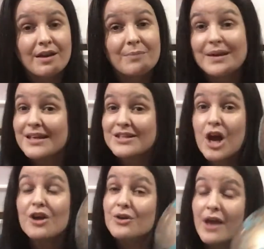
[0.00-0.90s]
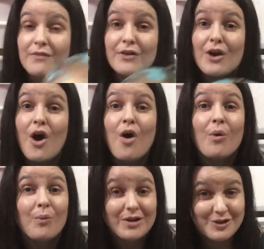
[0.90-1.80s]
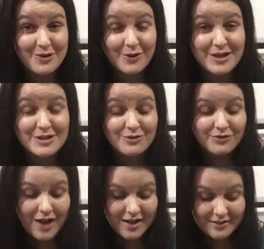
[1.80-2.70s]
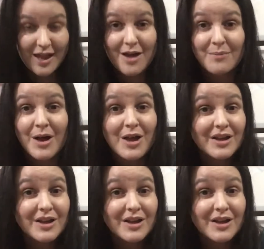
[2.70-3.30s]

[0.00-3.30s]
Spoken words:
because you never know when you are going to find them